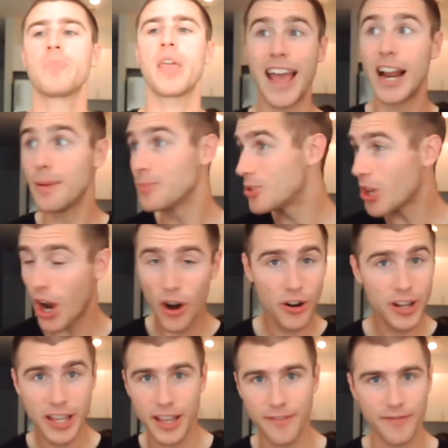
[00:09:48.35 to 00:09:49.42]
And I'm
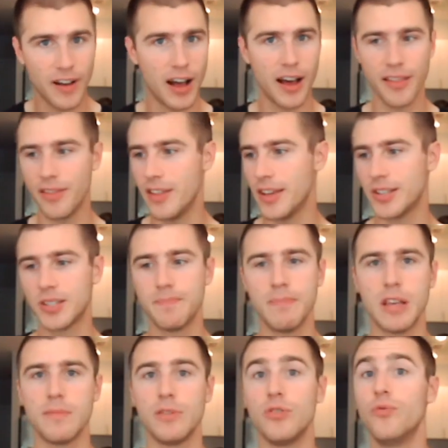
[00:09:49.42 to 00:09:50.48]
sorry if this
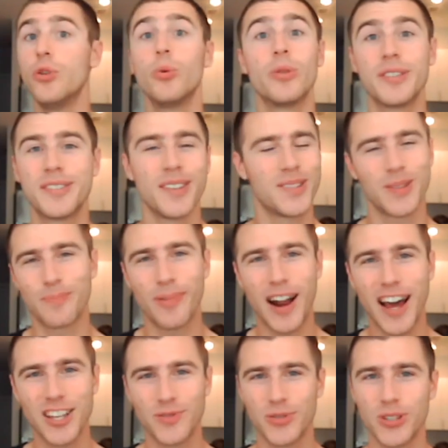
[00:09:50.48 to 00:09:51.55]
maybe ruins the
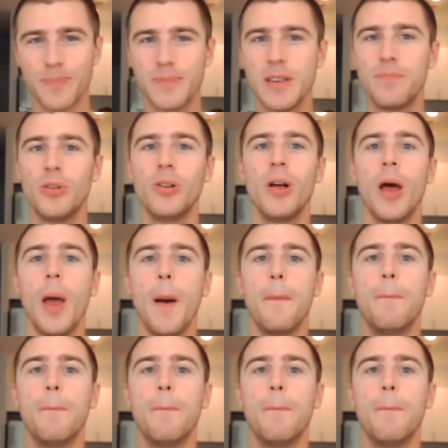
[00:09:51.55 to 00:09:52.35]
surprise for some people,